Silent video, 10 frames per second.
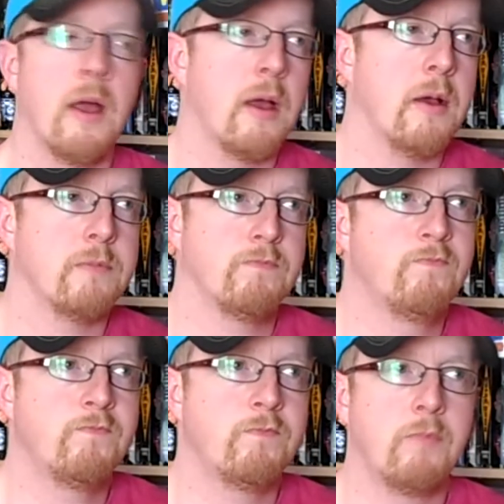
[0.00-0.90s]

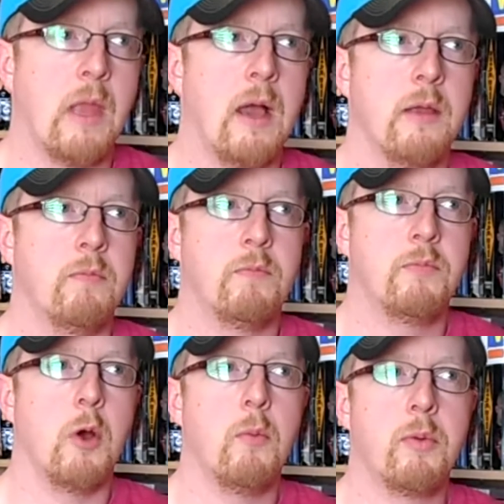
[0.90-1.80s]
I
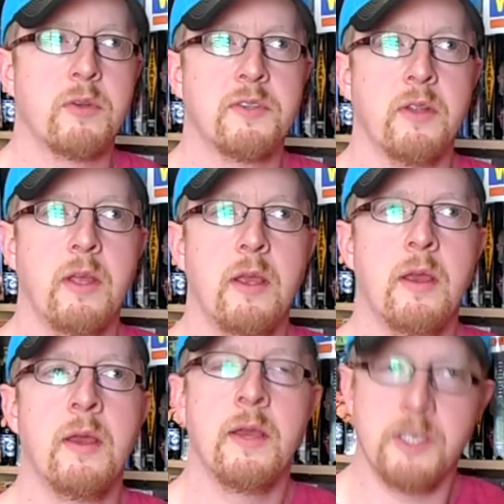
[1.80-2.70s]
don't personally
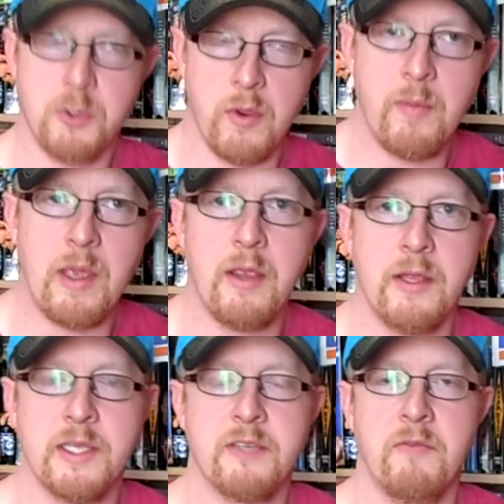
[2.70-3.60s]
enjoy
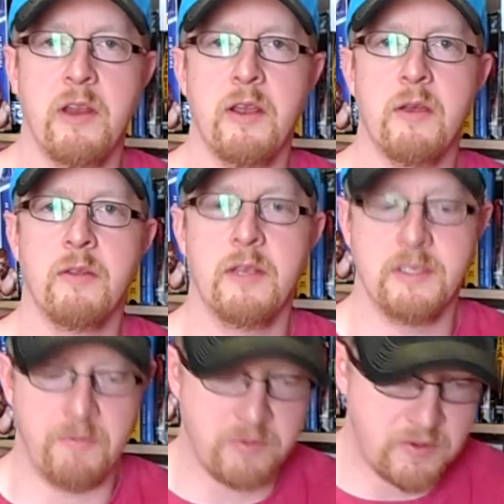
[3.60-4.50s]
making this video,
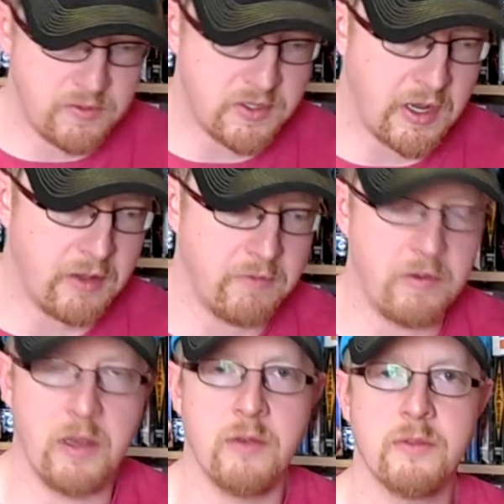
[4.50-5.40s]
these style of
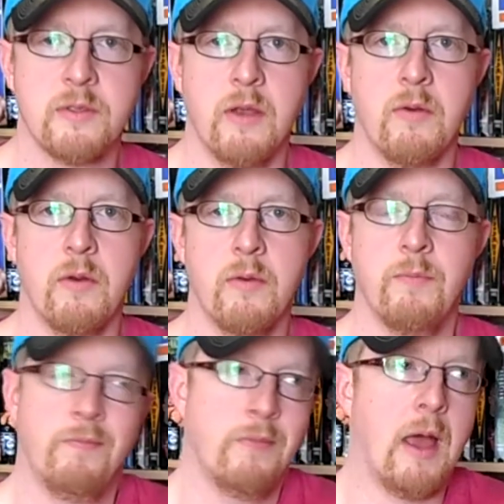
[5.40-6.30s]
videos. They're
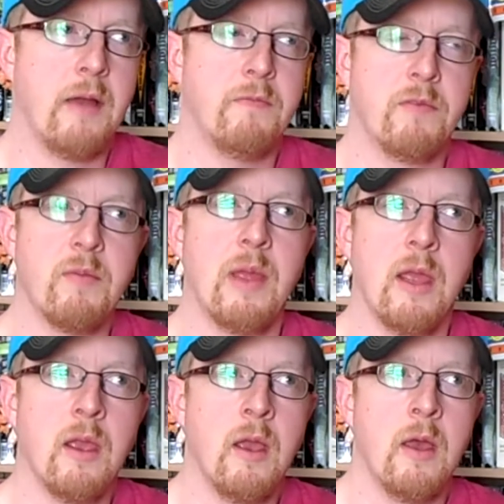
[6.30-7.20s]
not for
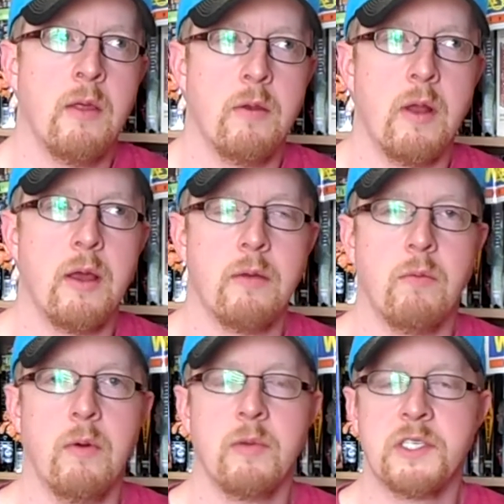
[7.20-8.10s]
me. They're not
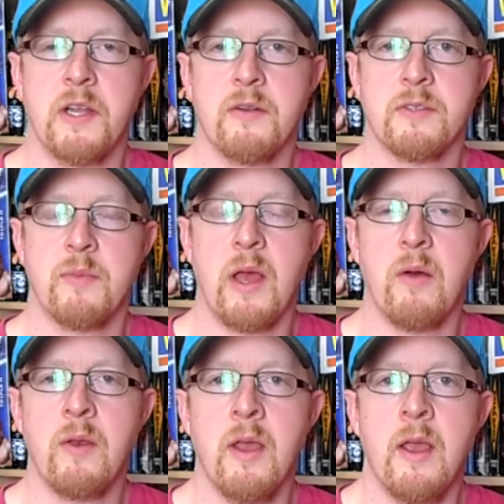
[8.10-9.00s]
what my channel is about.